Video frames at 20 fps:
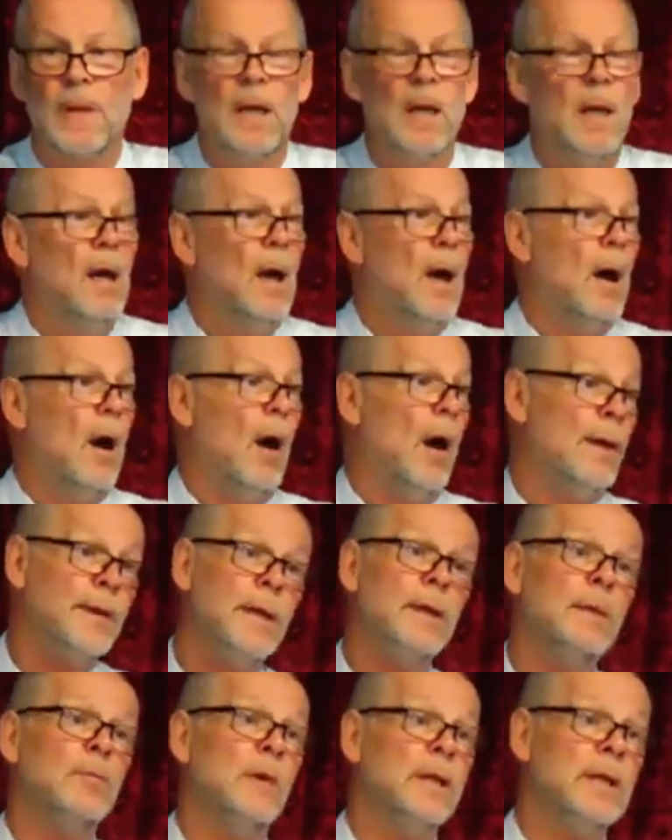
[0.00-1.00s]
I think
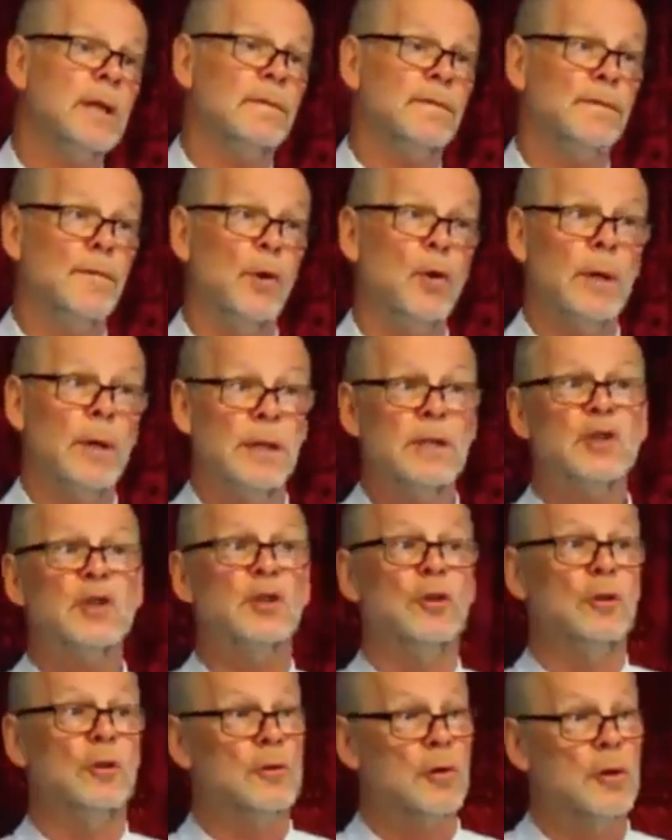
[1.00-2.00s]
we can fall
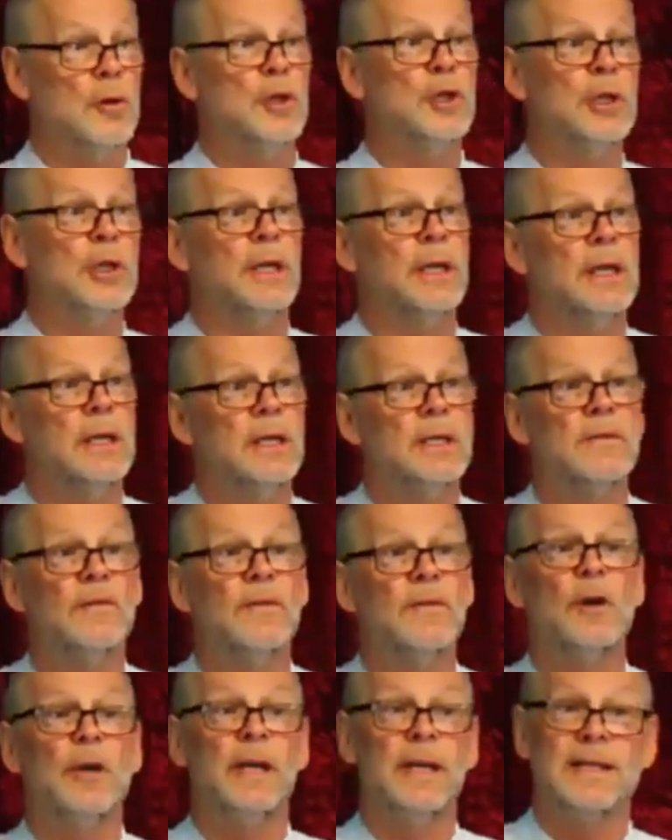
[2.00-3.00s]
into Christianese
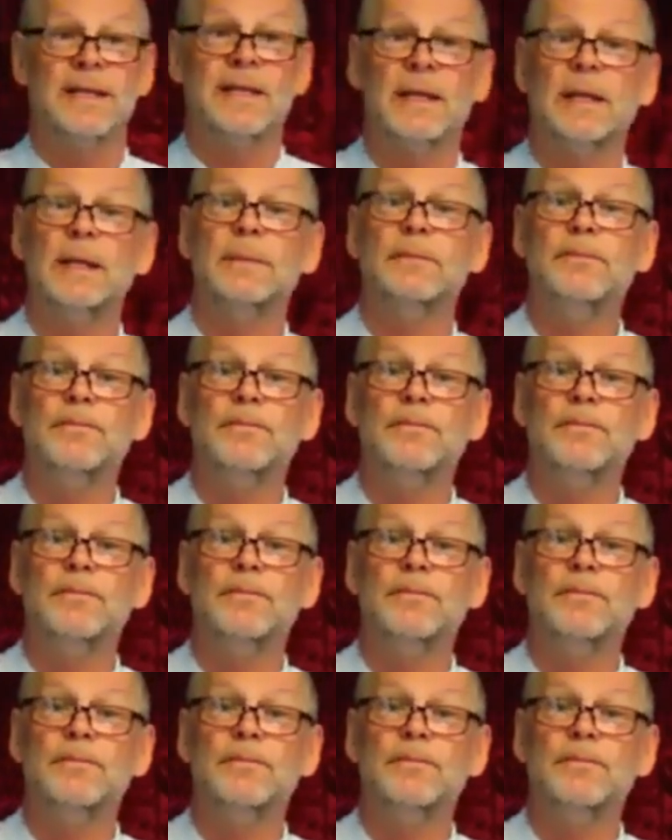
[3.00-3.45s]
very easily.